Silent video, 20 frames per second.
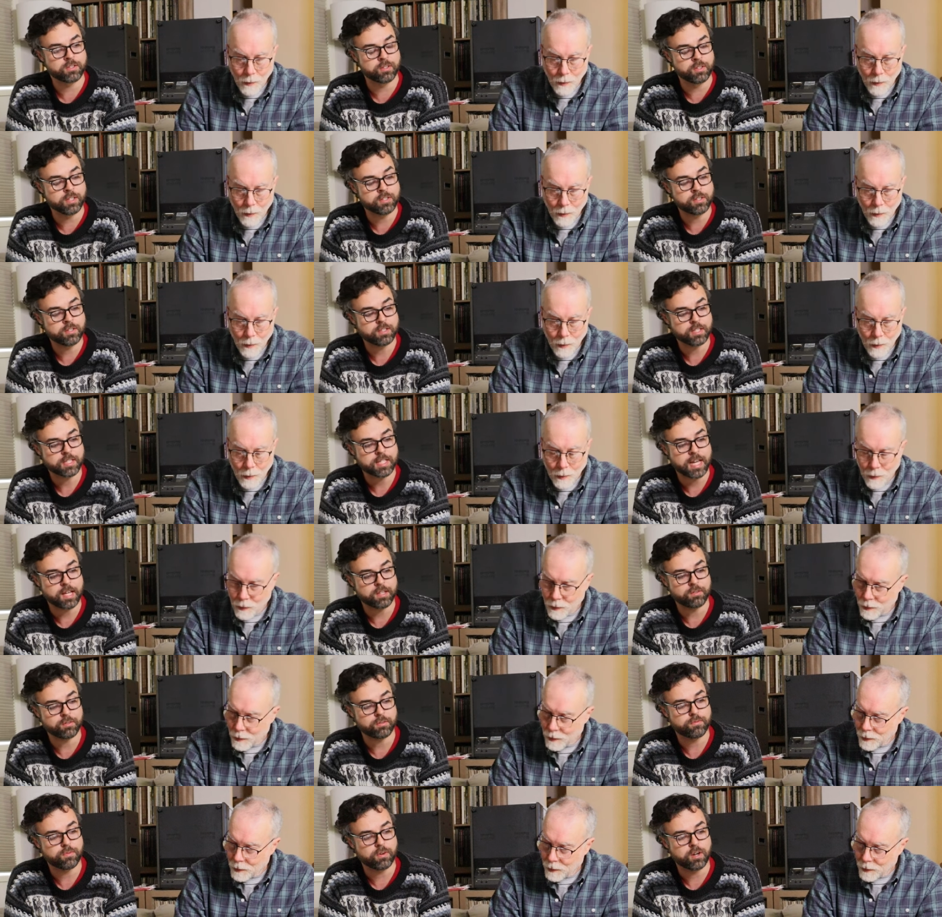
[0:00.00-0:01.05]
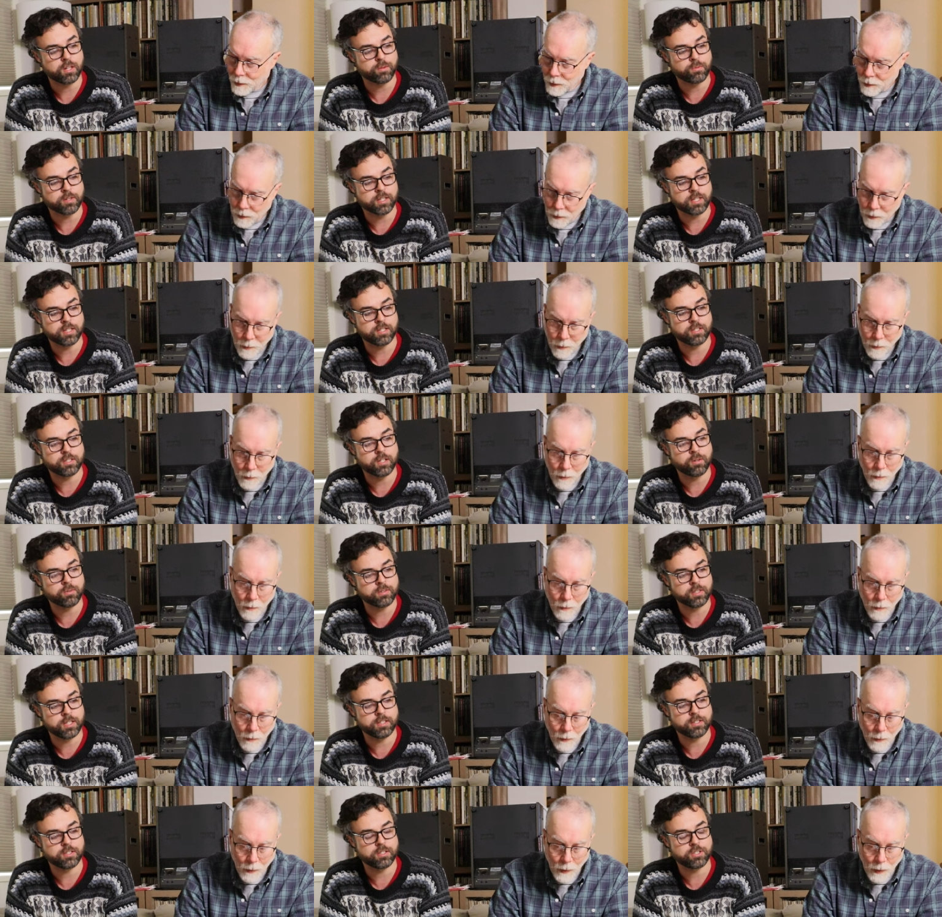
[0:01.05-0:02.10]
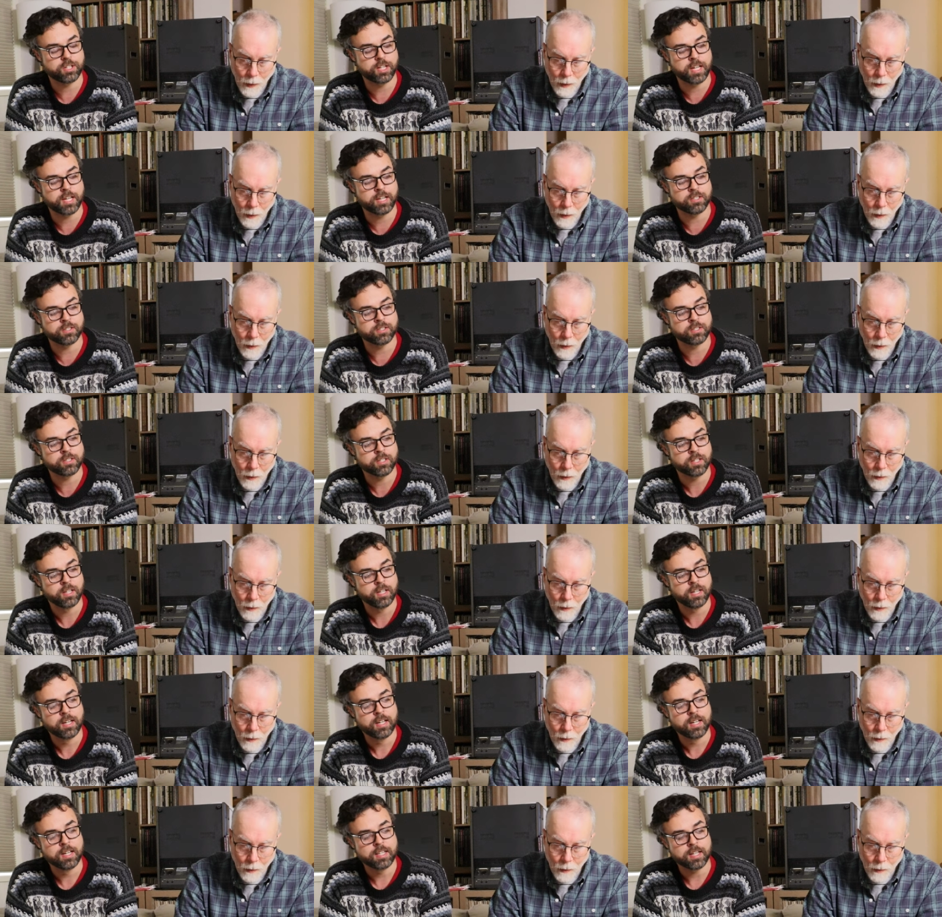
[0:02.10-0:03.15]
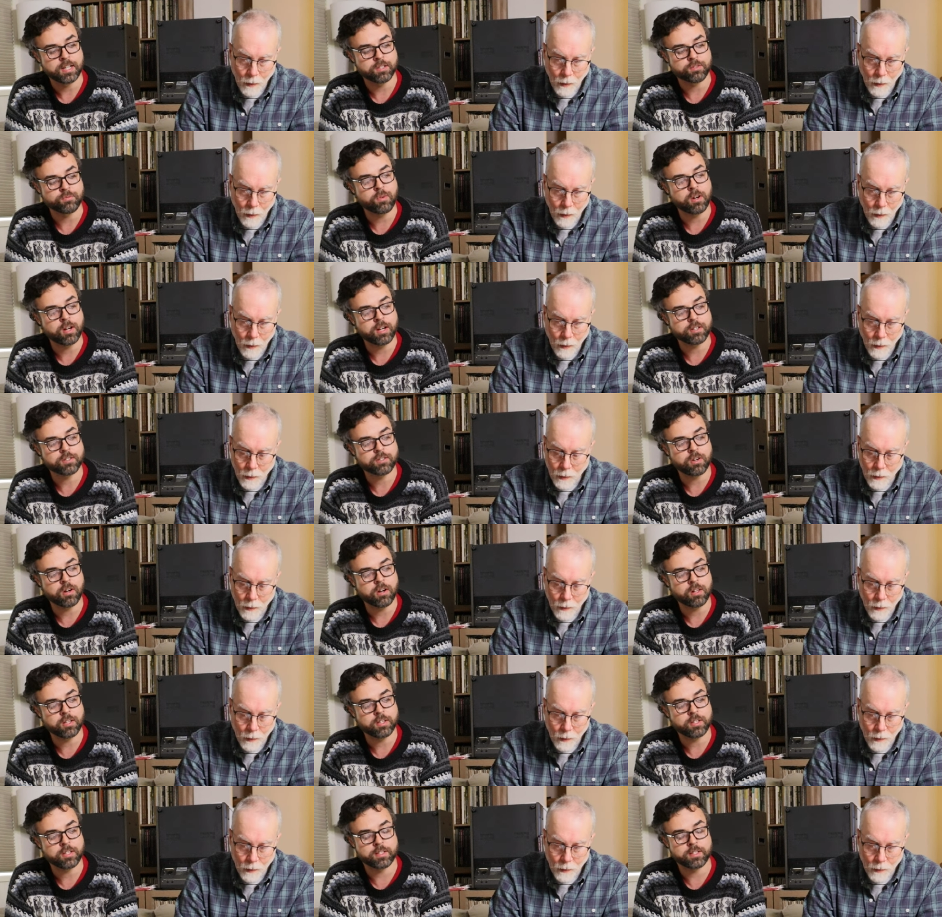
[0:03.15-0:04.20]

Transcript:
Speaker 1: So this is a cathode follower that you don't need to change that is rock solid.